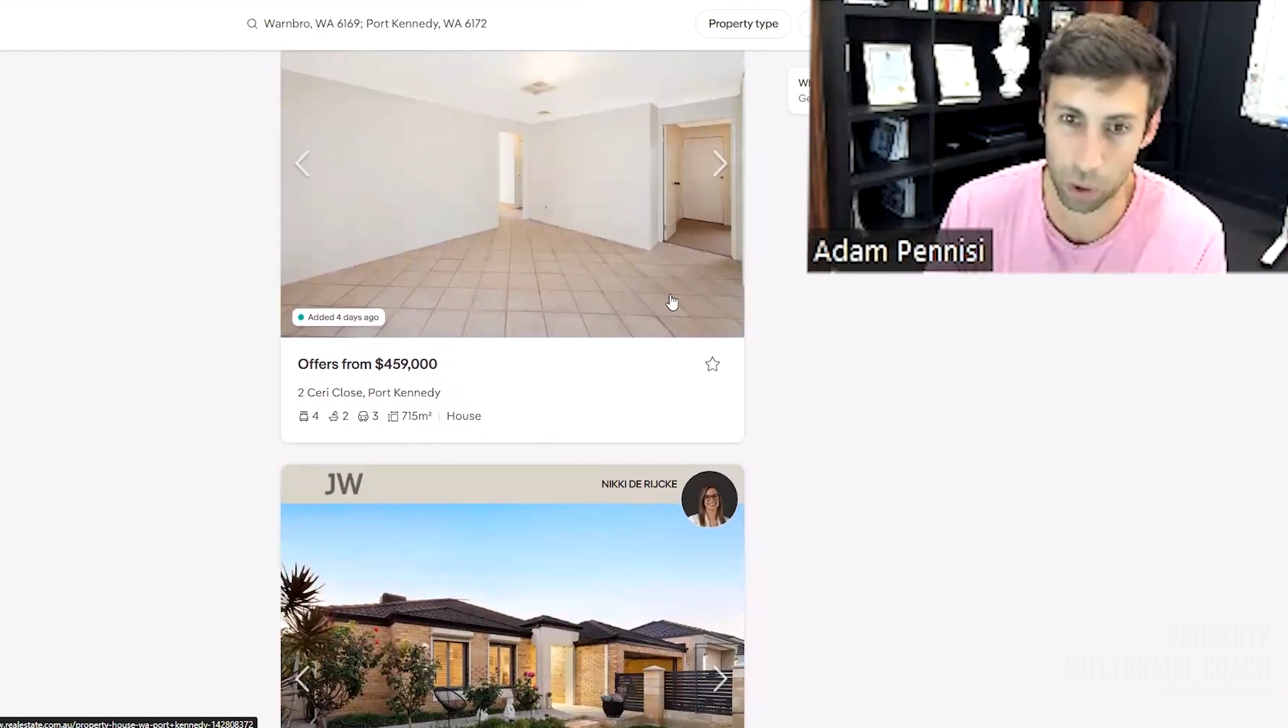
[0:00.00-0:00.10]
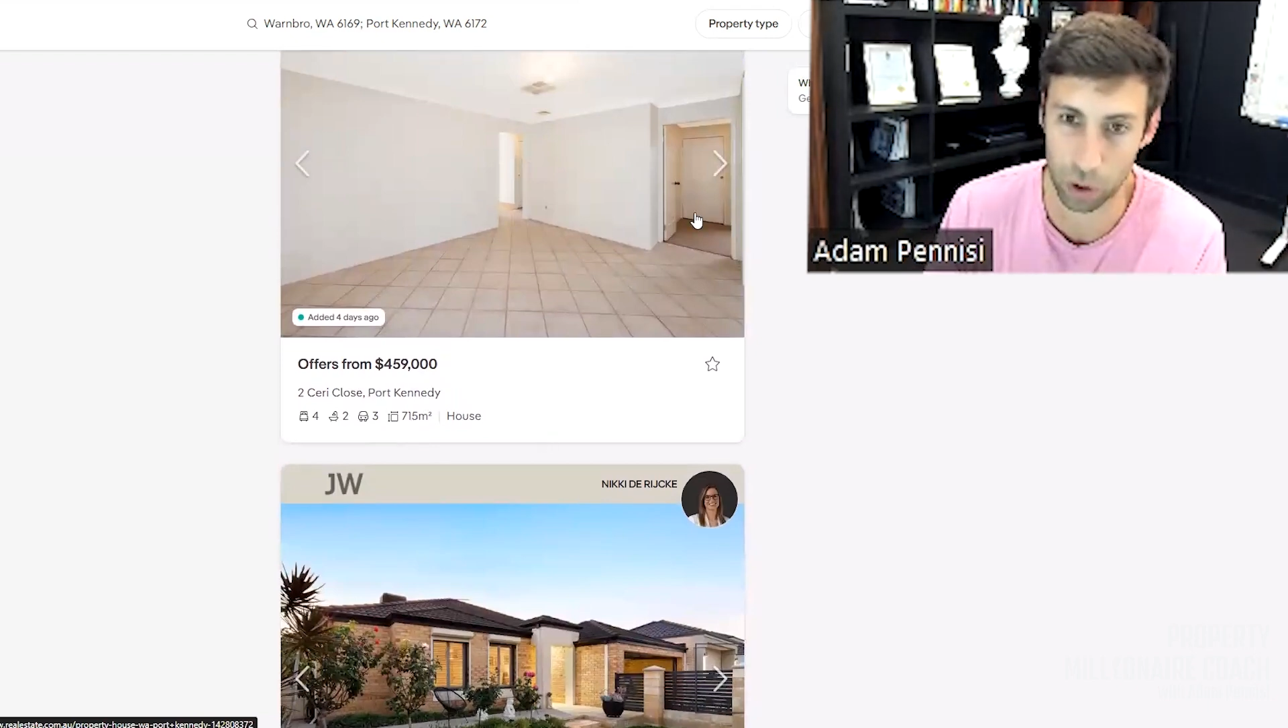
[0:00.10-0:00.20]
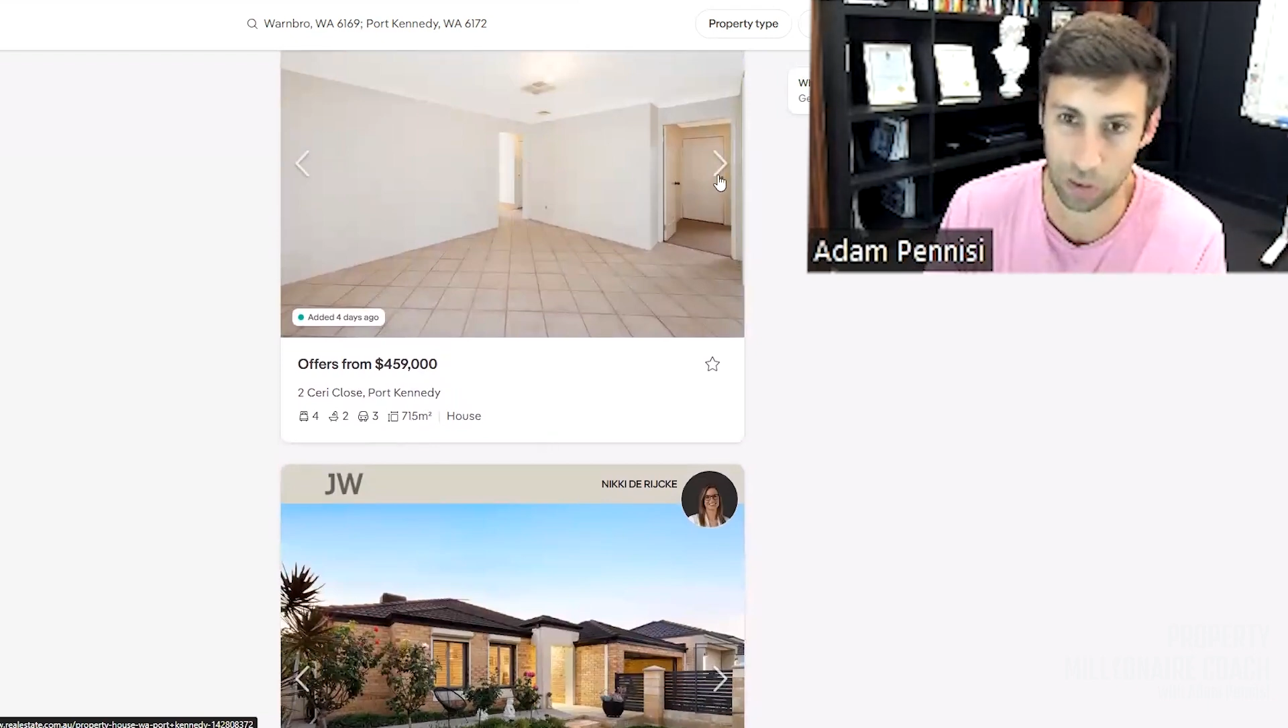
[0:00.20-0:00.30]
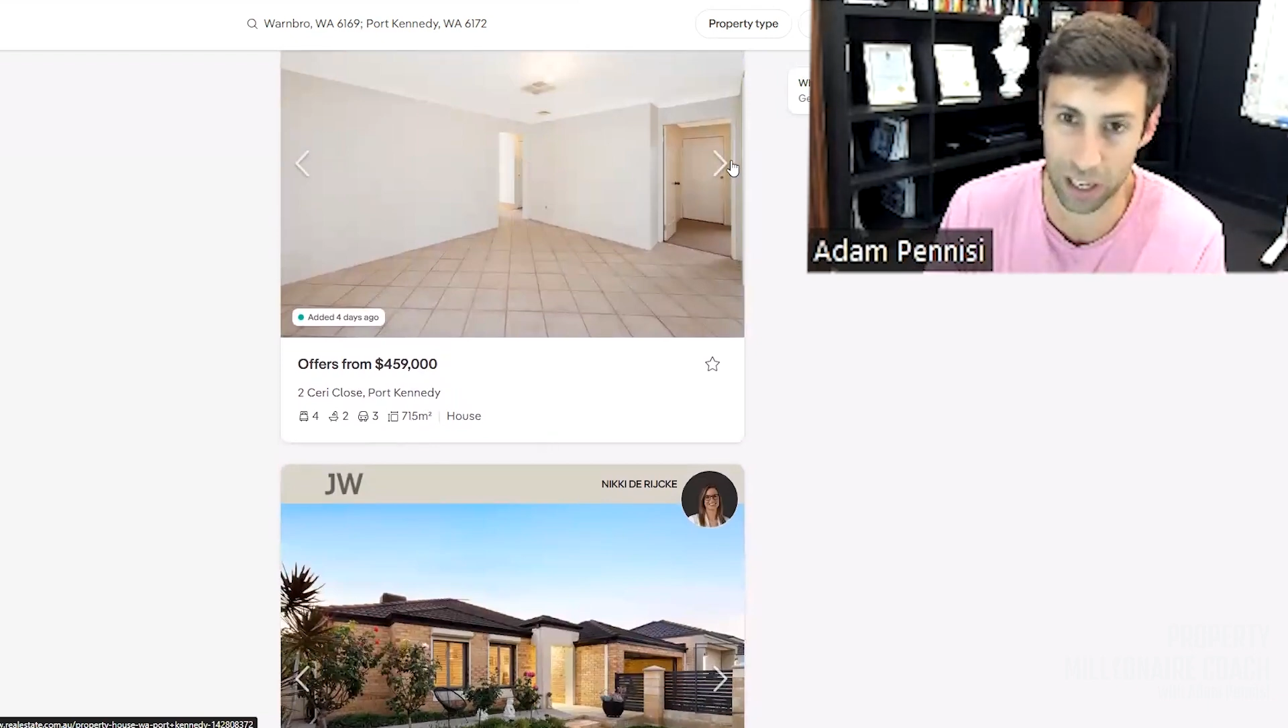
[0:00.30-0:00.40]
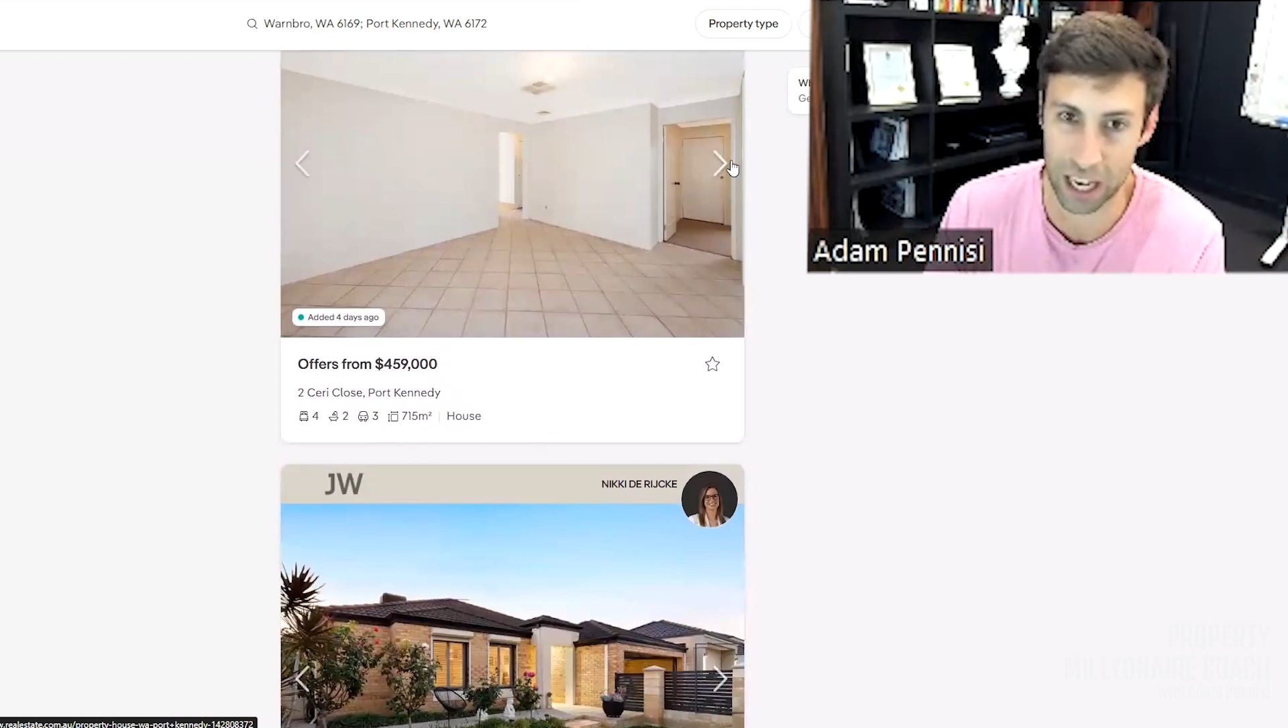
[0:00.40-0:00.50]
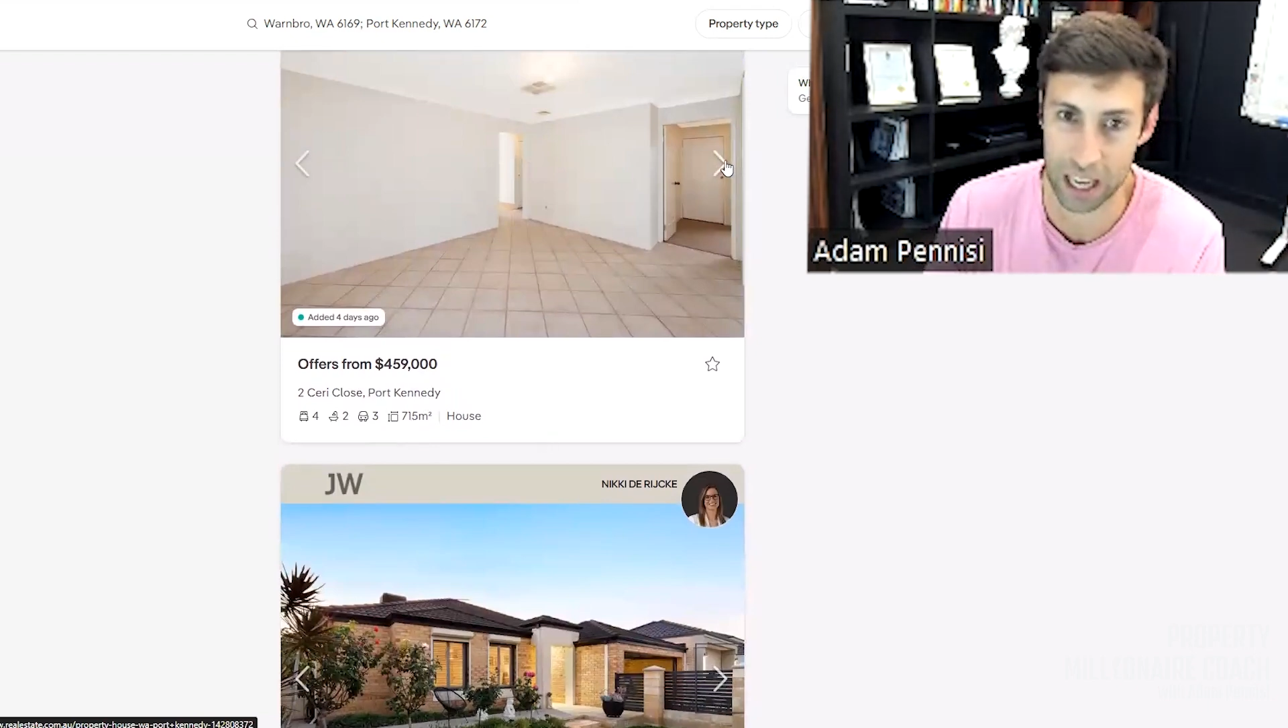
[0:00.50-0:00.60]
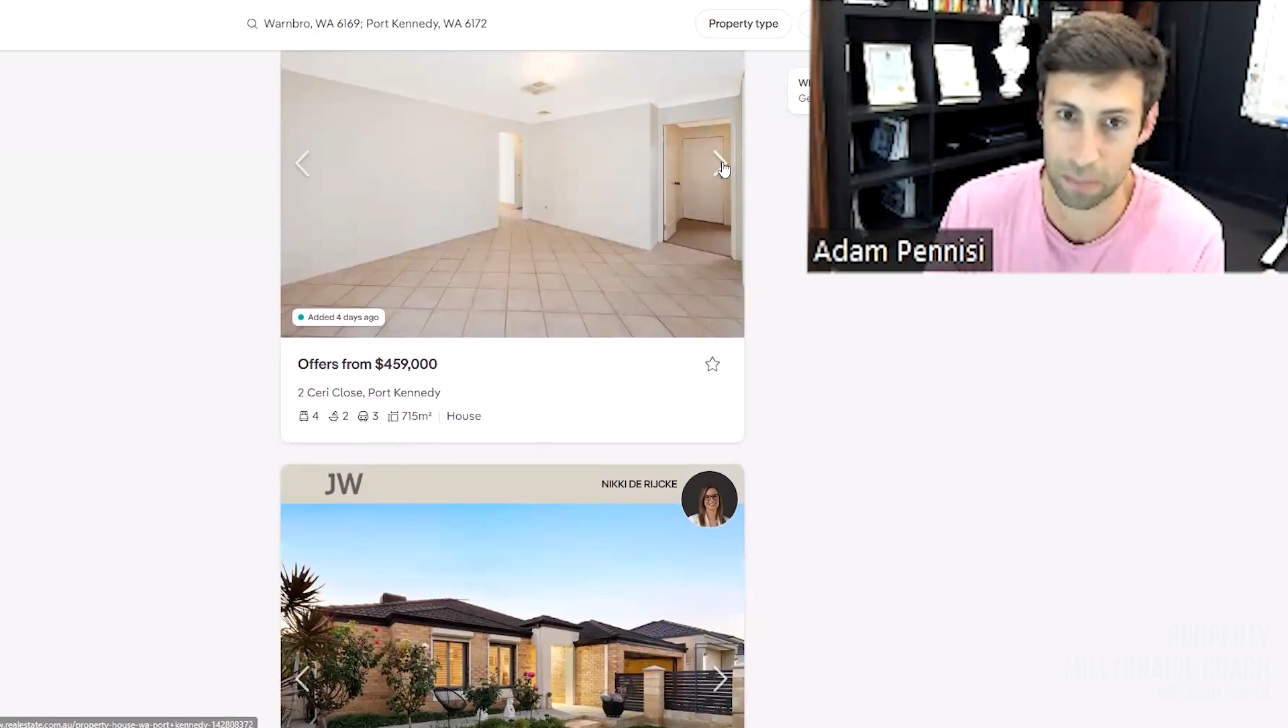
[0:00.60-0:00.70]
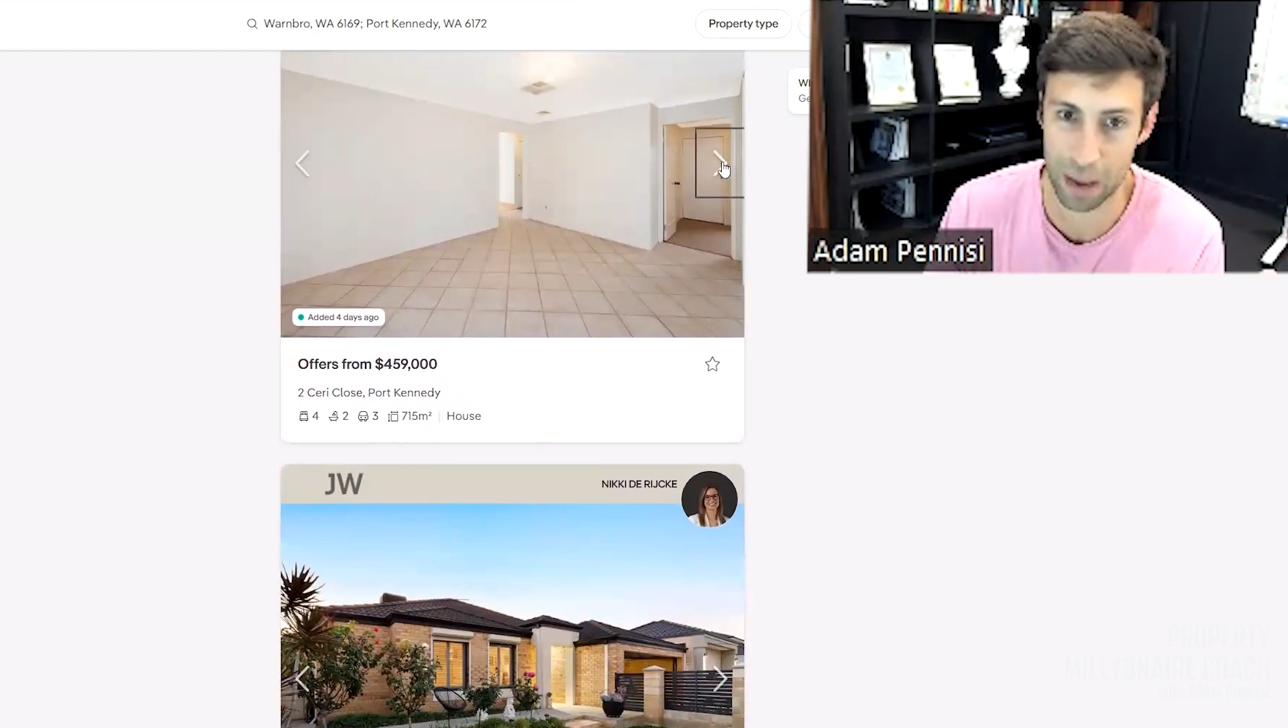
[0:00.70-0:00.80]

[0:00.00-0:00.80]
block of land.